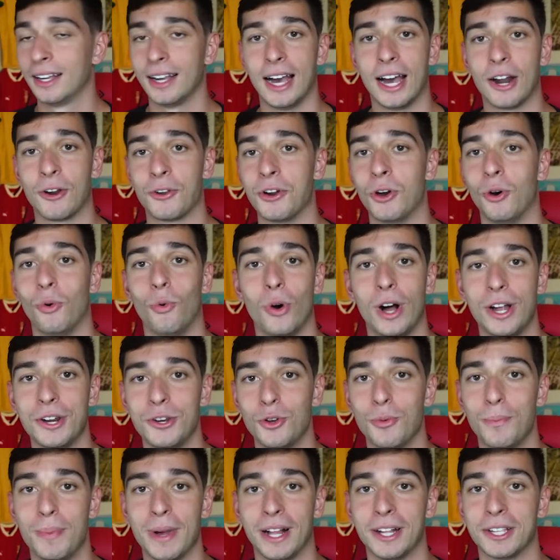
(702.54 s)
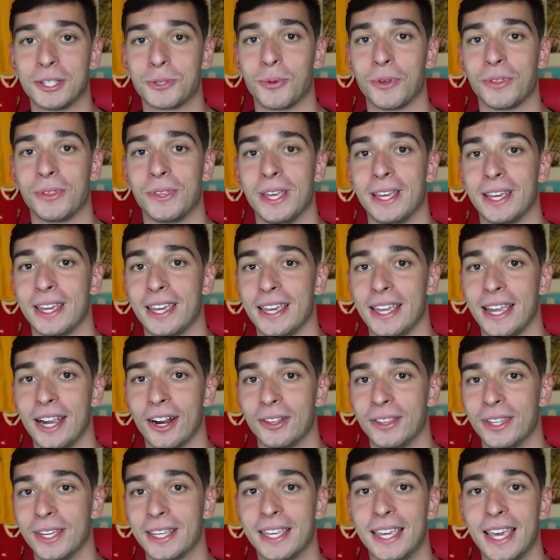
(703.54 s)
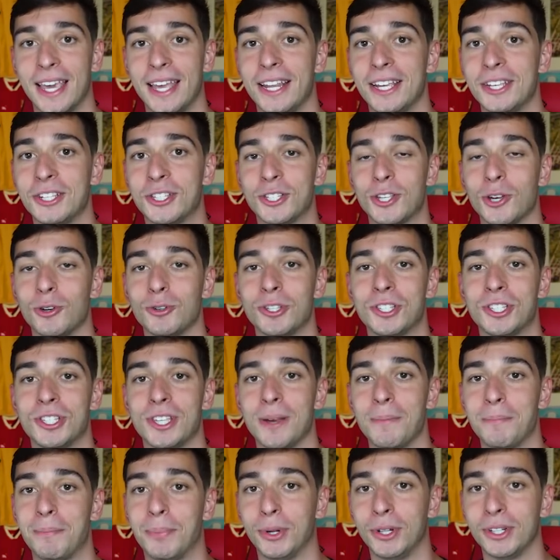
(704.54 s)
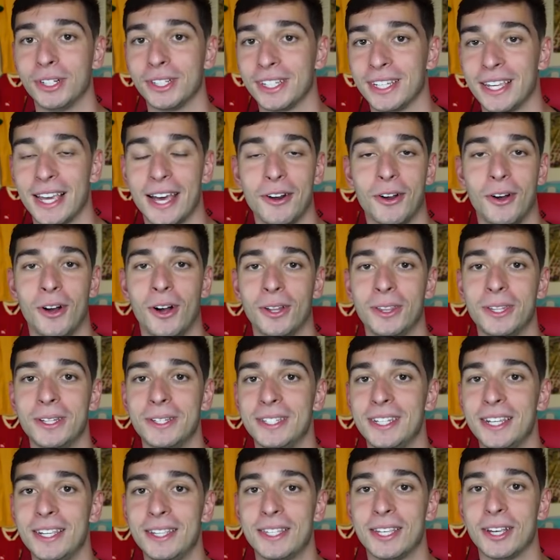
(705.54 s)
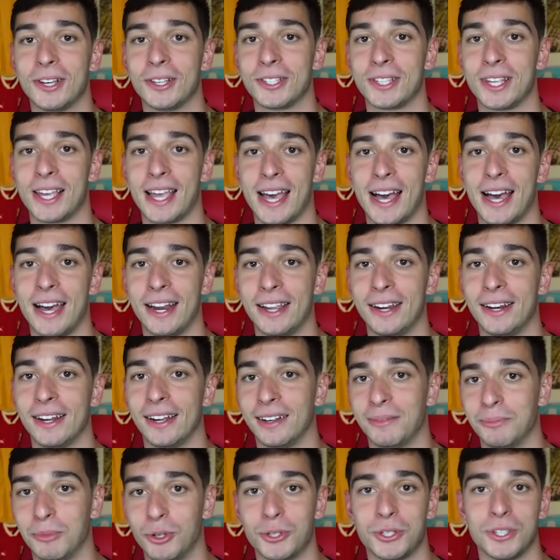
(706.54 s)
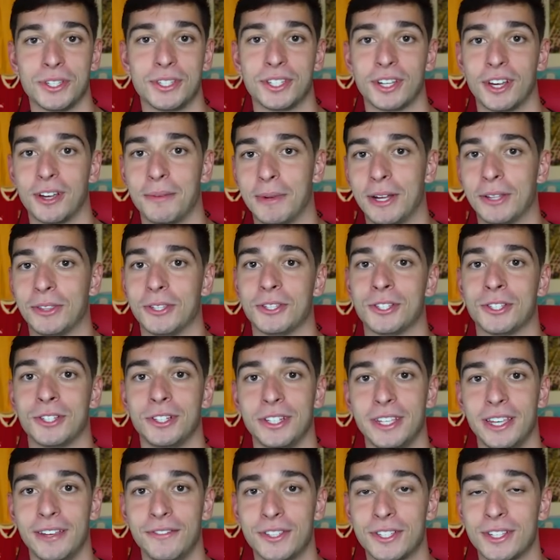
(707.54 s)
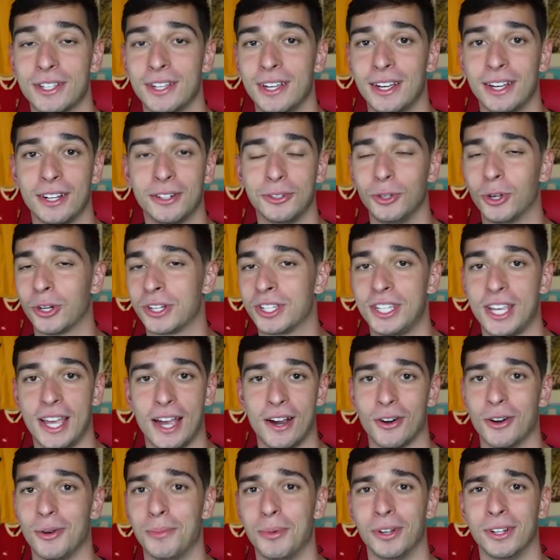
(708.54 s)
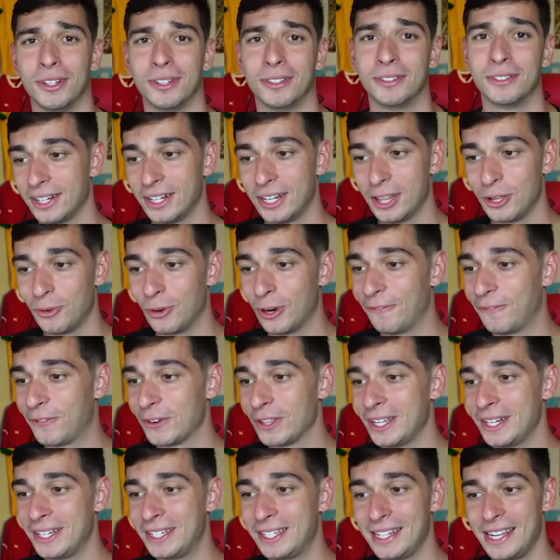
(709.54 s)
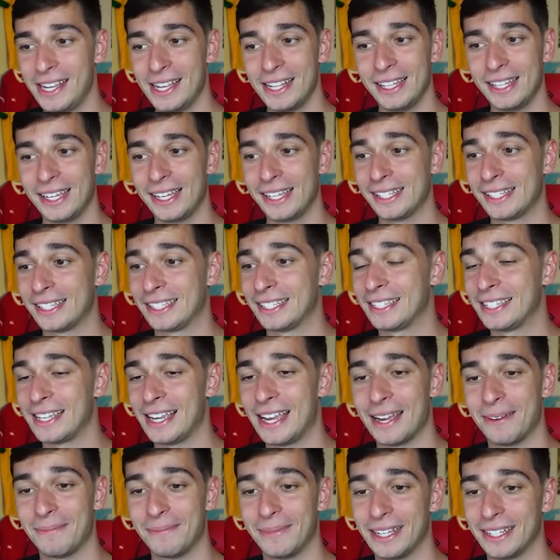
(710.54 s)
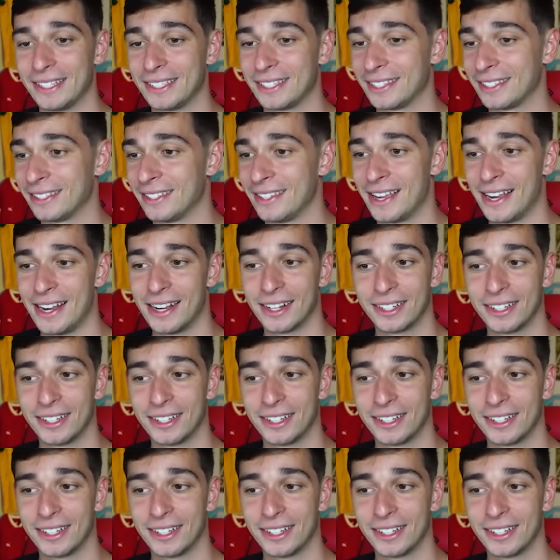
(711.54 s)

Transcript: I don't know what New Balance were thinking here. The kit is so simple, yet all the details they added, I'm mostly talking about the sleeves, look terrible. Another one for the D list. Damn, that's not